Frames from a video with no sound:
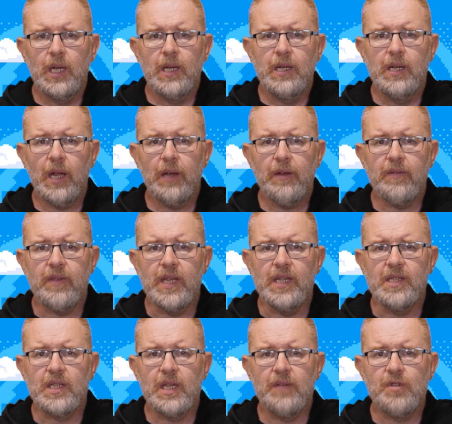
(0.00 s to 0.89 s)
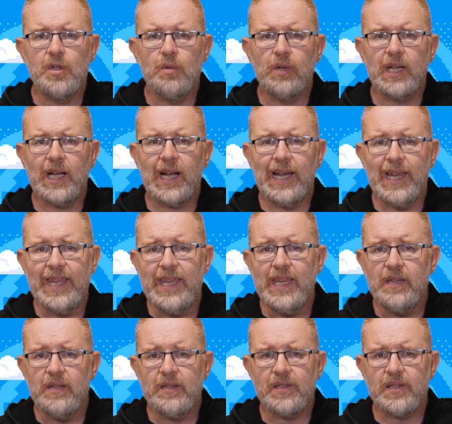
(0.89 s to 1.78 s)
None of these gives you a clean,